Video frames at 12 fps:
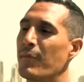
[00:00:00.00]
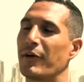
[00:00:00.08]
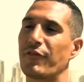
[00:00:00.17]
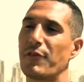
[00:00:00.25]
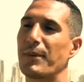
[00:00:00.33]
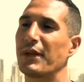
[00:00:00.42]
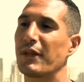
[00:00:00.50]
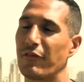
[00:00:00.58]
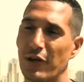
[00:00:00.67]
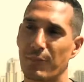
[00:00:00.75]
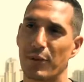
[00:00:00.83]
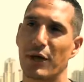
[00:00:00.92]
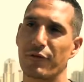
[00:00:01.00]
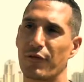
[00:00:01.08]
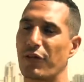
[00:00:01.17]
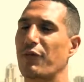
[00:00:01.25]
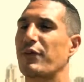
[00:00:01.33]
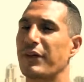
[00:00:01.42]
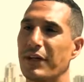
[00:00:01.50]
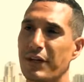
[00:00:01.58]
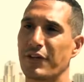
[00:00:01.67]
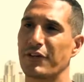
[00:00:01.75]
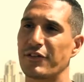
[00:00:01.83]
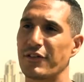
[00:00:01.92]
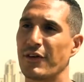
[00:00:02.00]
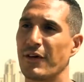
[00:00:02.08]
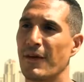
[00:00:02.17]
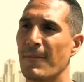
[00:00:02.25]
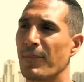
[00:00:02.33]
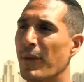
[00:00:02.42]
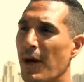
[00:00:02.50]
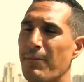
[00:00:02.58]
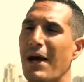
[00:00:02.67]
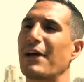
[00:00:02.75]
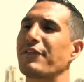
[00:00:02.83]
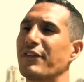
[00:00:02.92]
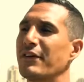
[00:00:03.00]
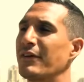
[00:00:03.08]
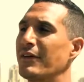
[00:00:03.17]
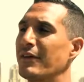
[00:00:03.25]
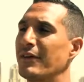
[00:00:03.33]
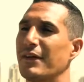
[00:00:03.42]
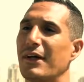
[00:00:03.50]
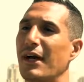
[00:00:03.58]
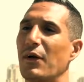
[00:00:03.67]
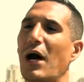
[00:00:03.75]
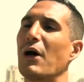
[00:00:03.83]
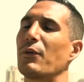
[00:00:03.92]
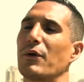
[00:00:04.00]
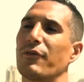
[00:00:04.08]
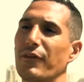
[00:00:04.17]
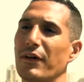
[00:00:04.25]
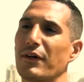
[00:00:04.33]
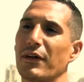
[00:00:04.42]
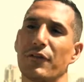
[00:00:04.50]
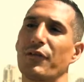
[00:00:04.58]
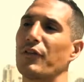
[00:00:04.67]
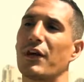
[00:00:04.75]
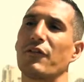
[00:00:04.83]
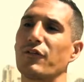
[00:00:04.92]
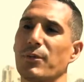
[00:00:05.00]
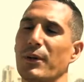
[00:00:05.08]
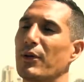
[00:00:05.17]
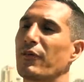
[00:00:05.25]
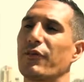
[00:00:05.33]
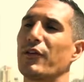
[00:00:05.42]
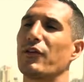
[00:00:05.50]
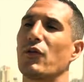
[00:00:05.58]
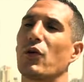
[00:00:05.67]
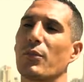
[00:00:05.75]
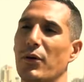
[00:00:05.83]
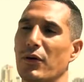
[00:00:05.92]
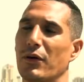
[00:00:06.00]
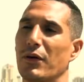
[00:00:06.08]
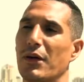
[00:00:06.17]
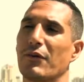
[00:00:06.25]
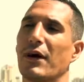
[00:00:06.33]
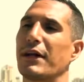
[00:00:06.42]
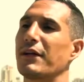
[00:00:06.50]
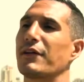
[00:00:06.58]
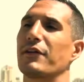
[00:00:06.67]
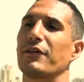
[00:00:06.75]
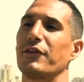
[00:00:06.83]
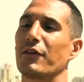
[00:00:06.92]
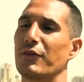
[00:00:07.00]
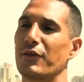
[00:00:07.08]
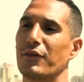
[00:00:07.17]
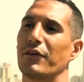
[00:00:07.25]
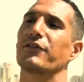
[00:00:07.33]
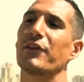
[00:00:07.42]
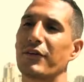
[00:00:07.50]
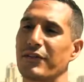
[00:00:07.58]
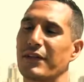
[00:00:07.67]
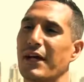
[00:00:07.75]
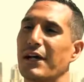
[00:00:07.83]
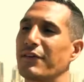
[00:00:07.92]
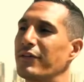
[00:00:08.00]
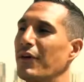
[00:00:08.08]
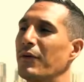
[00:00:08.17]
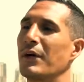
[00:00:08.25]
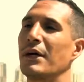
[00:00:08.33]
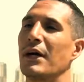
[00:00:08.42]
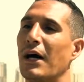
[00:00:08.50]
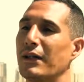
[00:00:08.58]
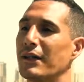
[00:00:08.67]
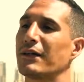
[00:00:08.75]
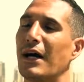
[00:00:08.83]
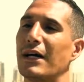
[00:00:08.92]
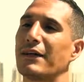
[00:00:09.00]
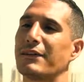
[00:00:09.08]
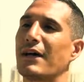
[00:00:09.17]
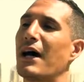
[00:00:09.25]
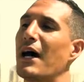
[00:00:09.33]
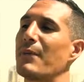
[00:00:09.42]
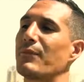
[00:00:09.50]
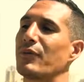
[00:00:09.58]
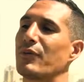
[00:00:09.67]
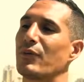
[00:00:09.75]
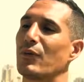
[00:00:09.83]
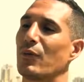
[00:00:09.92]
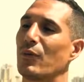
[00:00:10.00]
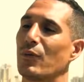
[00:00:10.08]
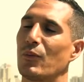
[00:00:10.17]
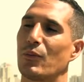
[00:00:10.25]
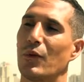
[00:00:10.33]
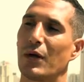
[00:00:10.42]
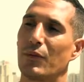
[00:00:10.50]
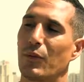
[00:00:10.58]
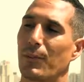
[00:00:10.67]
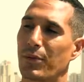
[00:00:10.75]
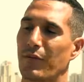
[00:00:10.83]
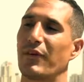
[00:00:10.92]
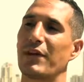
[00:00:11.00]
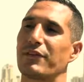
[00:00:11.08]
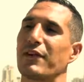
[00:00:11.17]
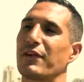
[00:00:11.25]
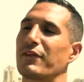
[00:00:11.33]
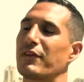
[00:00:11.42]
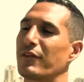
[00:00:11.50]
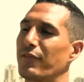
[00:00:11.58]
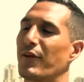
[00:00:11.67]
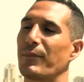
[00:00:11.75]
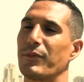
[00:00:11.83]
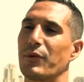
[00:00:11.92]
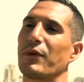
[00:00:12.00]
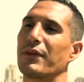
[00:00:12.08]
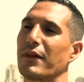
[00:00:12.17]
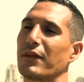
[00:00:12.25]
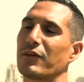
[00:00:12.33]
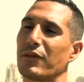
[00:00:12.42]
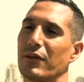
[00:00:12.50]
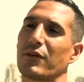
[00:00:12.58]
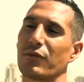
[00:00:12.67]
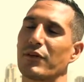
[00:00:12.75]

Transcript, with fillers: But if you've been living abroad for three years, imagine how it'll feel. It'll feel comfortable, it'll feel normal, right? You'll, you'll adjust to that. So a lot of times what, what prevents us from doing things. The, the,